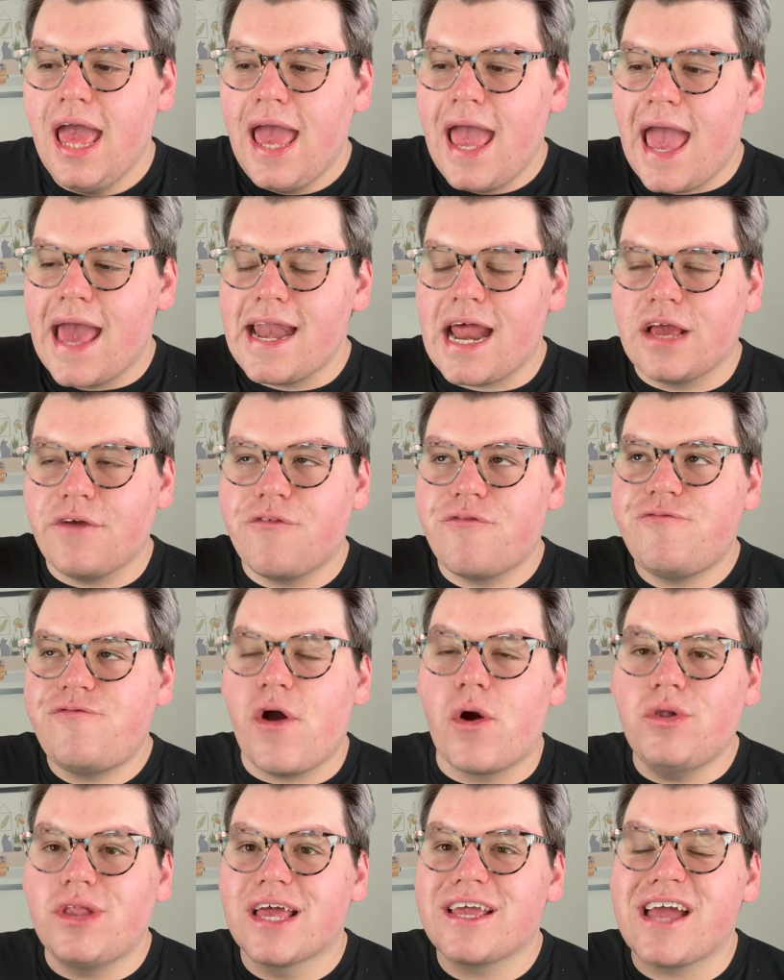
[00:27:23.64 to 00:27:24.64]
And I
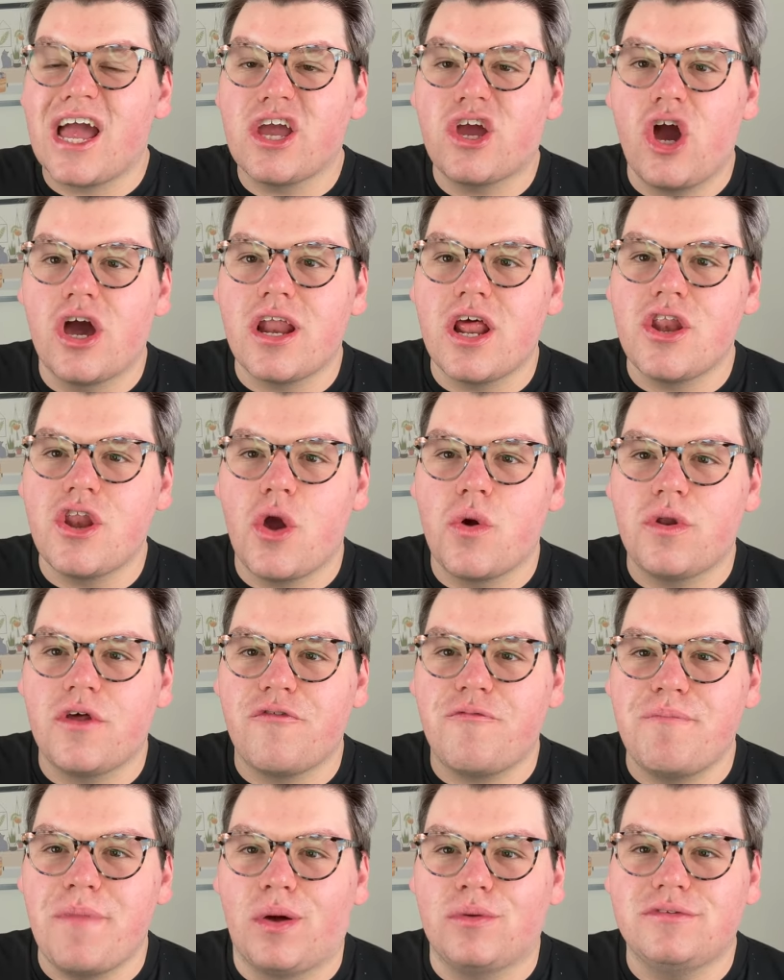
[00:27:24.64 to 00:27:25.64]
felt like I got a note
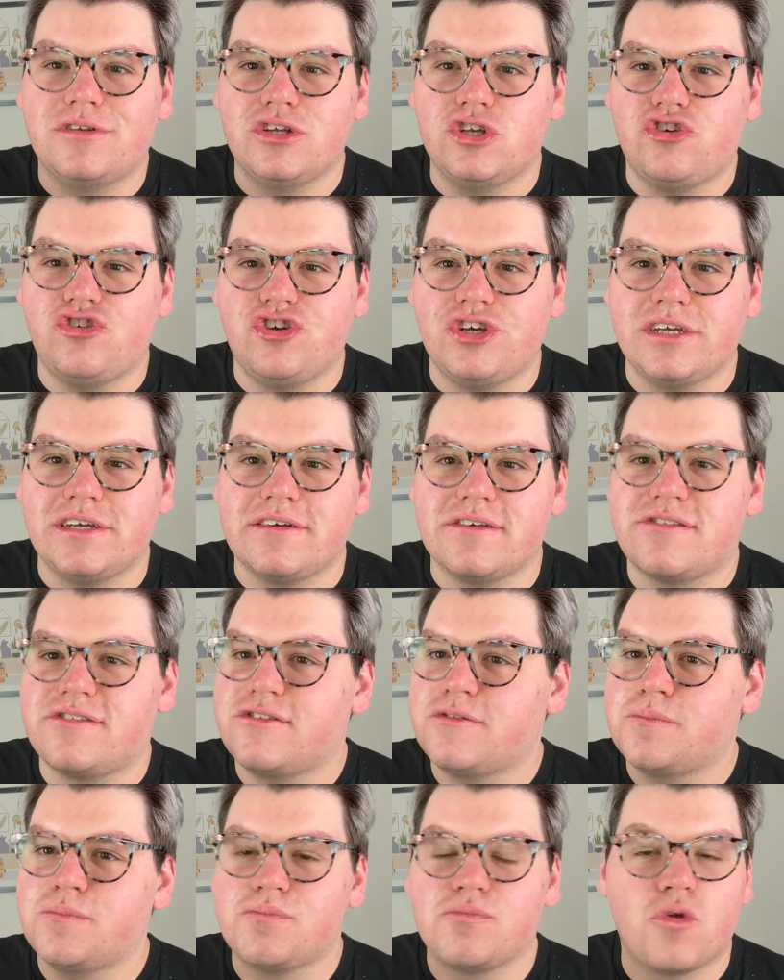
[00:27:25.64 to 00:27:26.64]
of melted
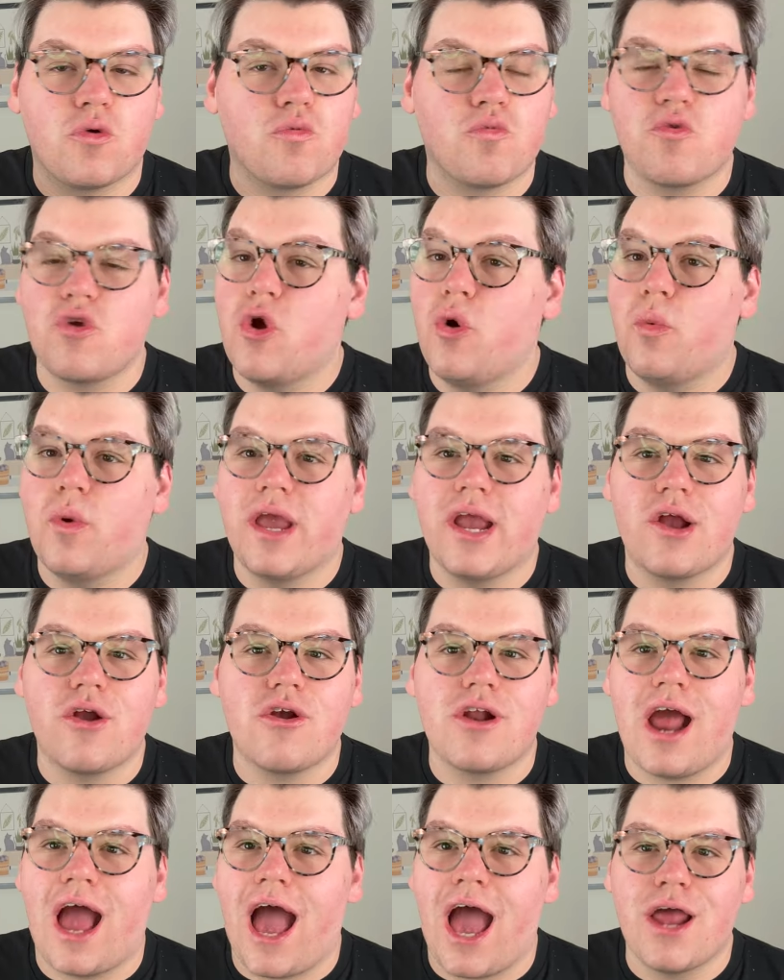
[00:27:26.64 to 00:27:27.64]
cheese. Real
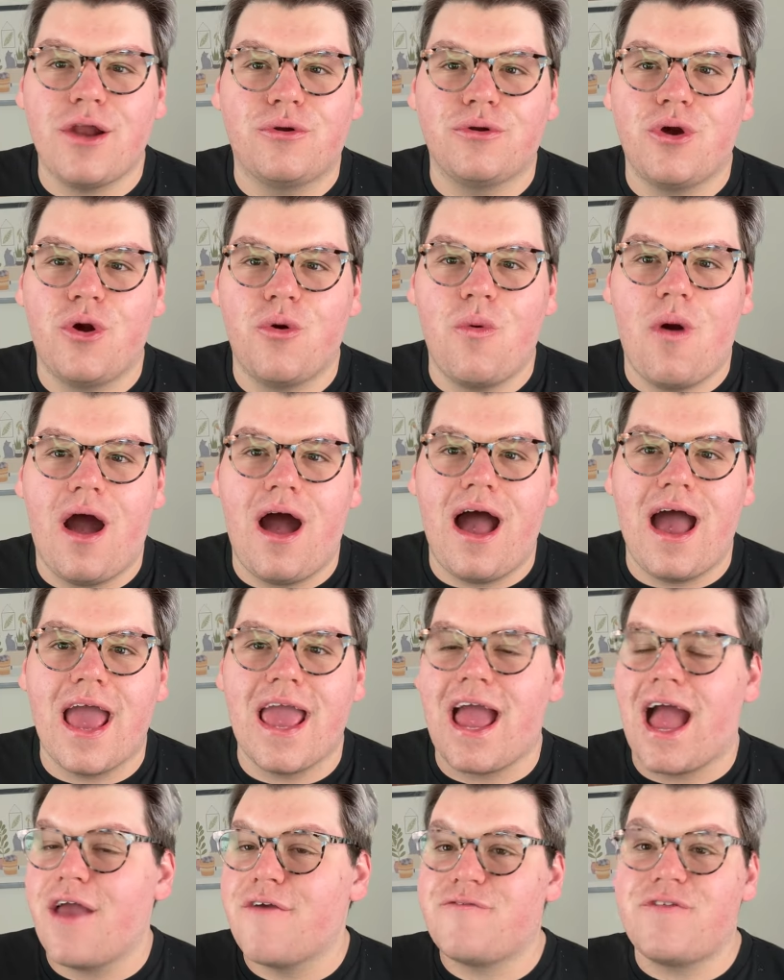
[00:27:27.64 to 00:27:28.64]
weird. I don't know
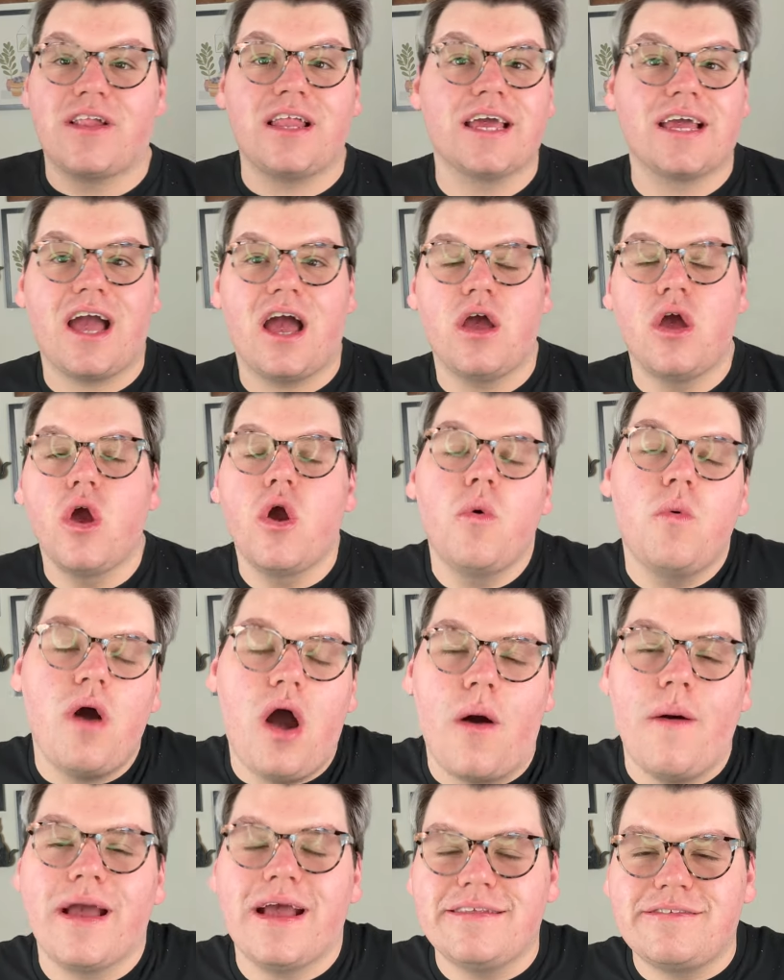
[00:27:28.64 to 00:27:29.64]
why. I felt like I,
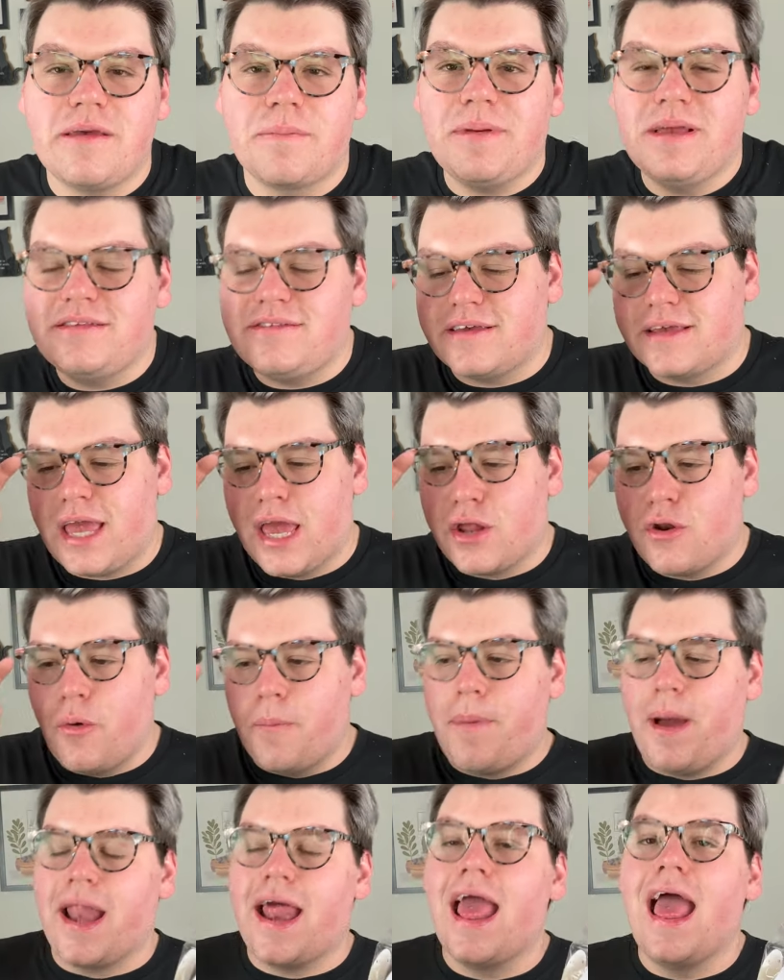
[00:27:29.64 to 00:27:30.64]
well, it's a pizza candle,
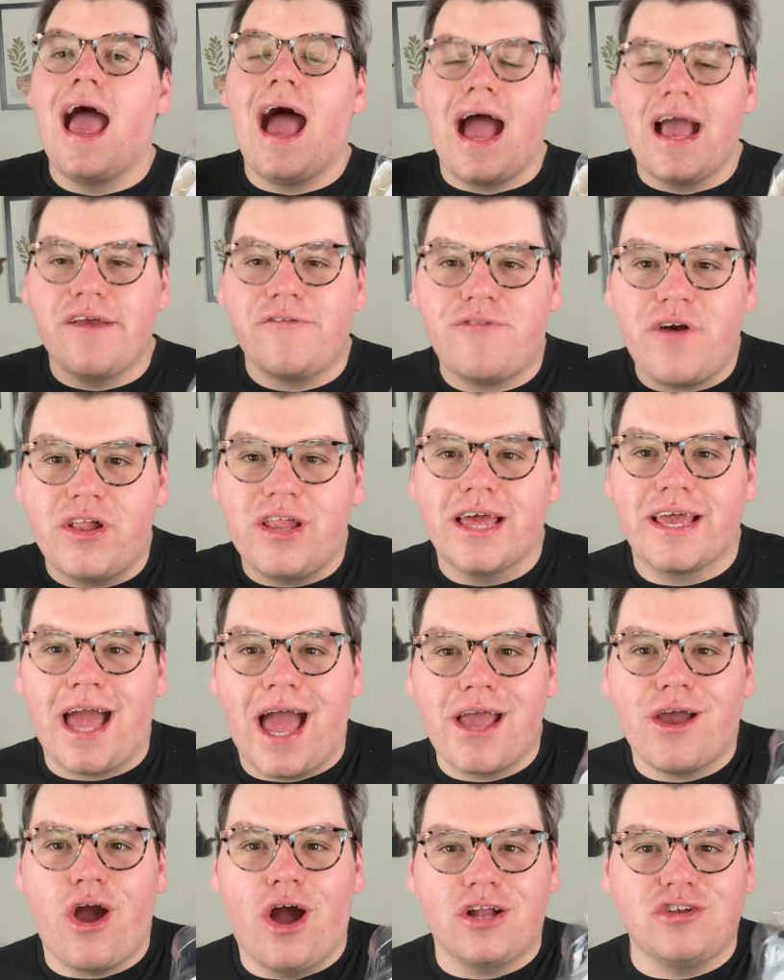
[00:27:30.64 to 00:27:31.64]
but I felt like
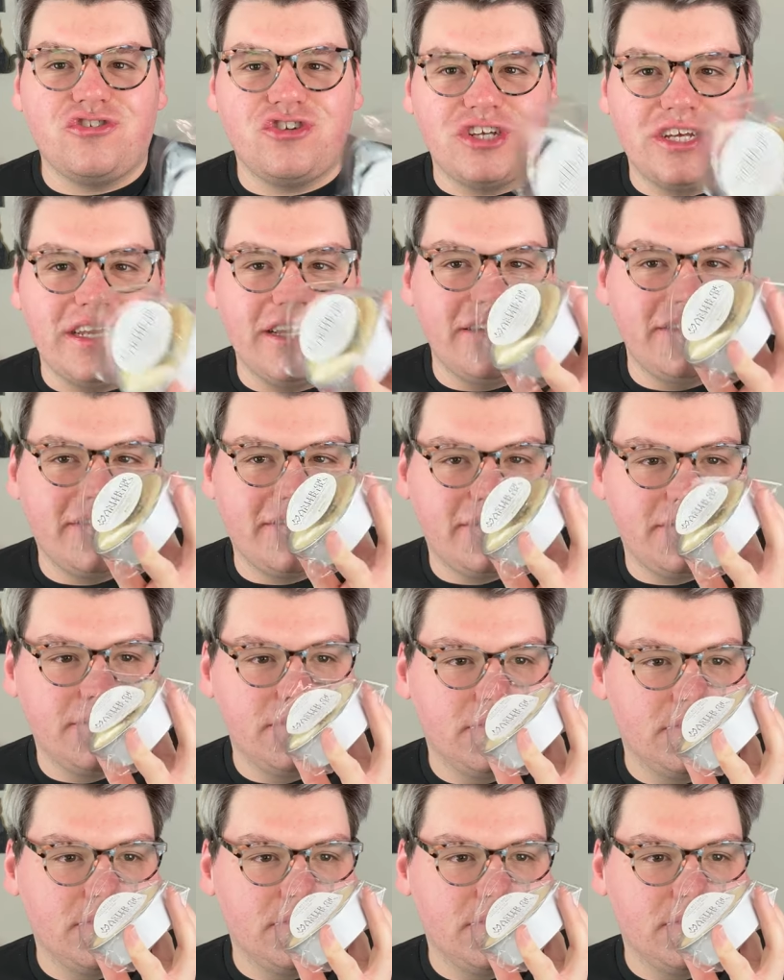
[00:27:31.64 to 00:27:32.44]
I got cheese.